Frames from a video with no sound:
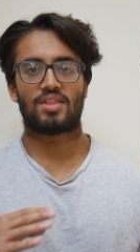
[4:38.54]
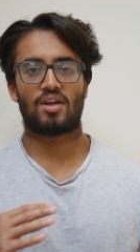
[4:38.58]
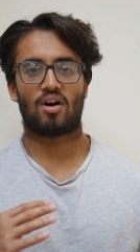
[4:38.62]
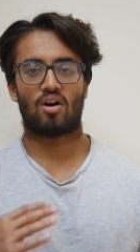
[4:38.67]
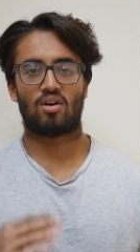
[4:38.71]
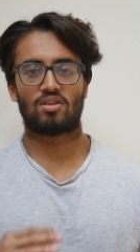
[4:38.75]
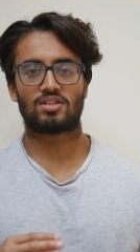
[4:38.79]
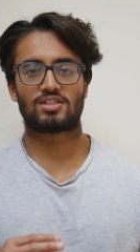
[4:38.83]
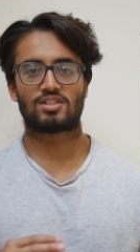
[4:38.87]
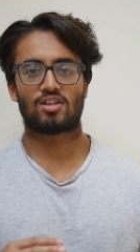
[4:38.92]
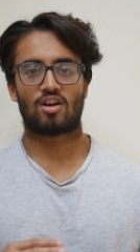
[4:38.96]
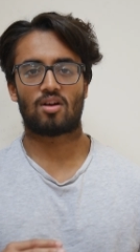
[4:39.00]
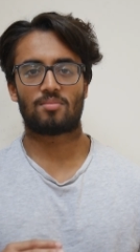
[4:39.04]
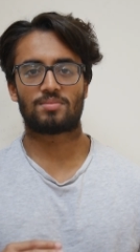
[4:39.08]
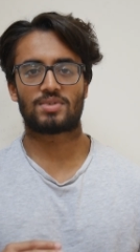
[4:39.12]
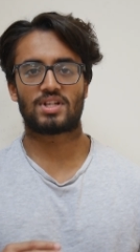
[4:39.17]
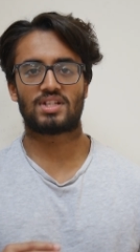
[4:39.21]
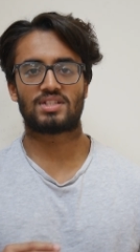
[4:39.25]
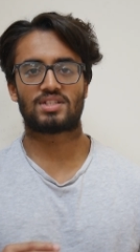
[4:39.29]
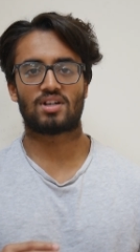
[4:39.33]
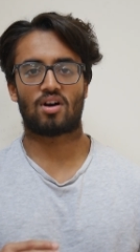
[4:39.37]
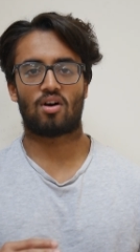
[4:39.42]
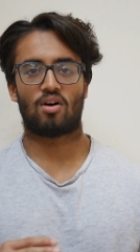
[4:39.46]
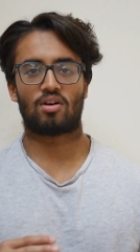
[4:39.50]
the answer
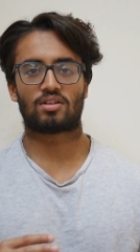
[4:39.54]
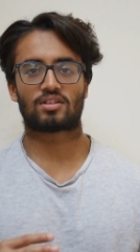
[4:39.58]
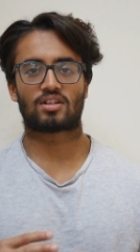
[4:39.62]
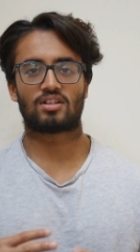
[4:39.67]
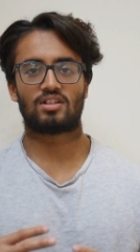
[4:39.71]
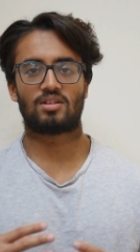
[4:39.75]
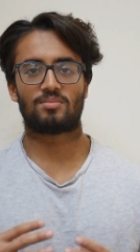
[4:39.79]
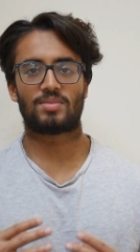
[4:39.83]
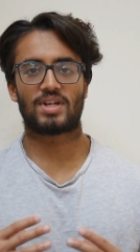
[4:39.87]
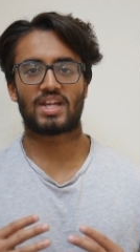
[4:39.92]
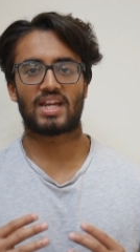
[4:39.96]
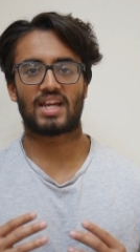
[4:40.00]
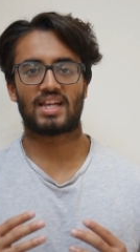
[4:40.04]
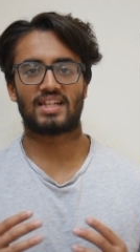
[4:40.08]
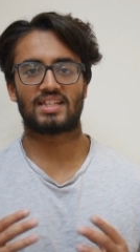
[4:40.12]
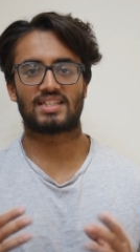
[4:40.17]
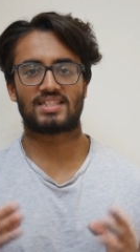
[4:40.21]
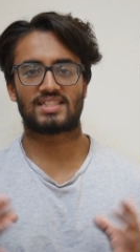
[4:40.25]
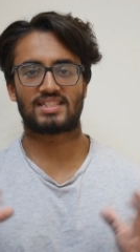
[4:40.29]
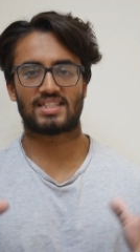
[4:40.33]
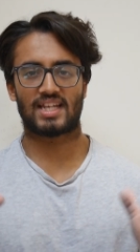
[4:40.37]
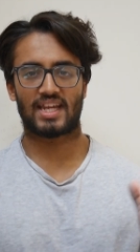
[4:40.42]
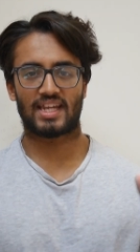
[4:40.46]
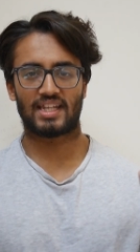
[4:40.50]
options aren't going to be
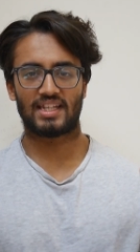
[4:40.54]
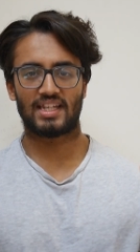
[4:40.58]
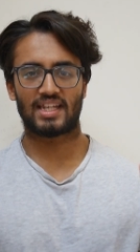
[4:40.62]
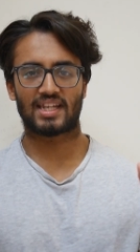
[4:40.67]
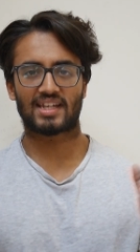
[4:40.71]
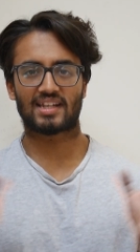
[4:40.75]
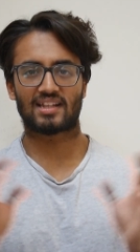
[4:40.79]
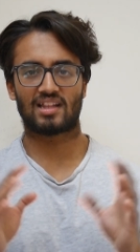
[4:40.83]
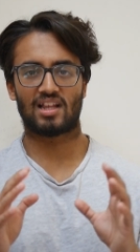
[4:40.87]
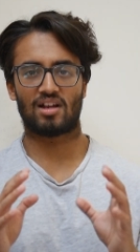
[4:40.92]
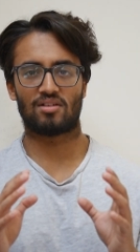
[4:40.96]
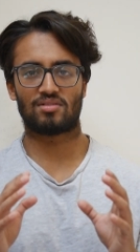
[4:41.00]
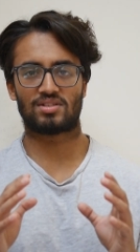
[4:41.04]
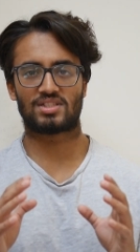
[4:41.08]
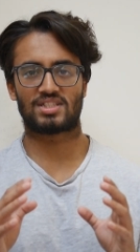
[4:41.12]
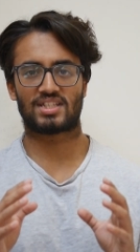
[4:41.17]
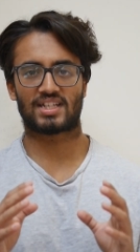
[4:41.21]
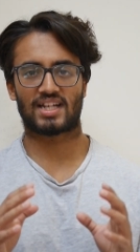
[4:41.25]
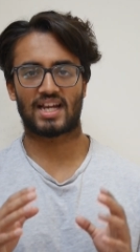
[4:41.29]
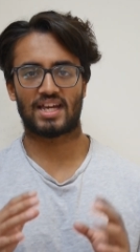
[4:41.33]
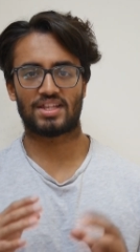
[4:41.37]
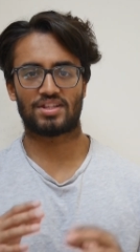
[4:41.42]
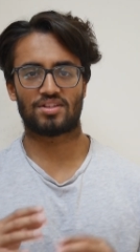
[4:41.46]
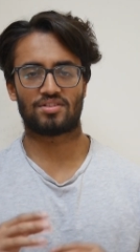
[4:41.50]
insanely close
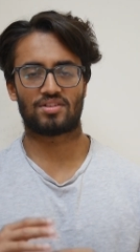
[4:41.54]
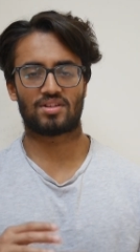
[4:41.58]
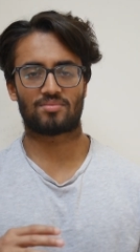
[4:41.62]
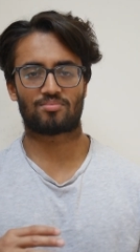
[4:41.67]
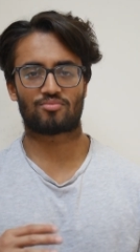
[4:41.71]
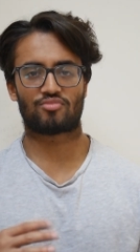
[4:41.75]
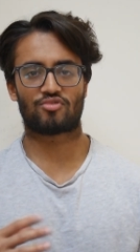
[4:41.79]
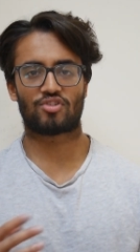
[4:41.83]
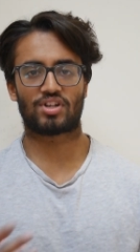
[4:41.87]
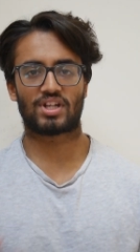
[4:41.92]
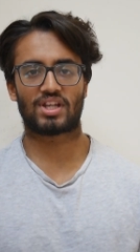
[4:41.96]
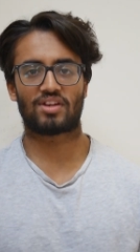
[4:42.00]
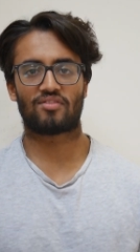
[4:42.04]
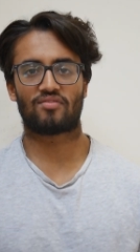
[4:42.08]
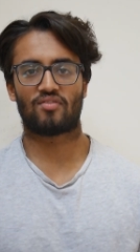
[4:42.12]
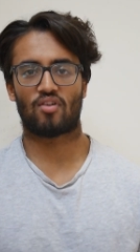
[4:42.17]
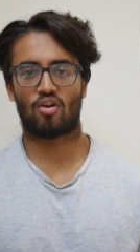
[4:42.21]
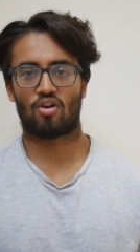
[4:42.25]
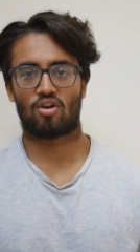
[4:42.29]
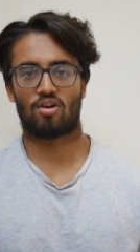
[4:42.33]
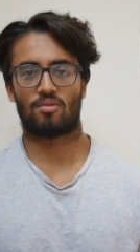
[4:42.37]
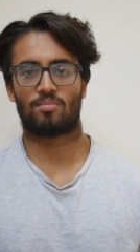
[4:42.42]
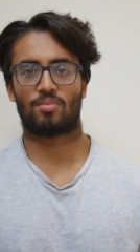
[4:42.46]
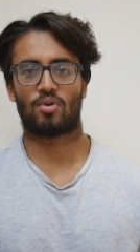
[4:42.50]
together, they're pretty
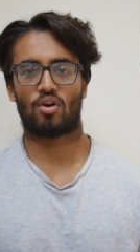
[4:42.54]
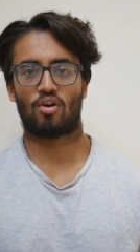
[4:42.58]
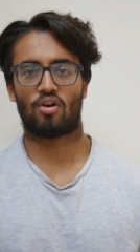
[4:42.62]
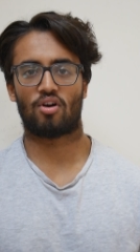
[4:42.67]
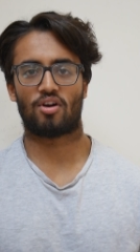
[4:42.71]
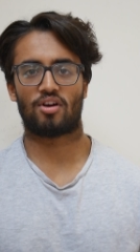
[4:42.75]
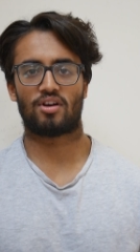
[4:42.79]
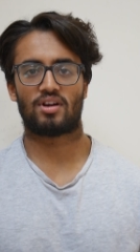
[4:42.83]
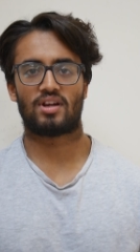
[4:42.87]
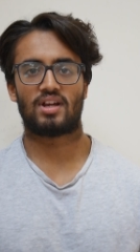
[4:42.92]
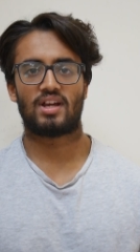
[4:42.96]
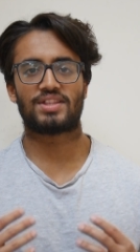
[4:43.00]
far apart,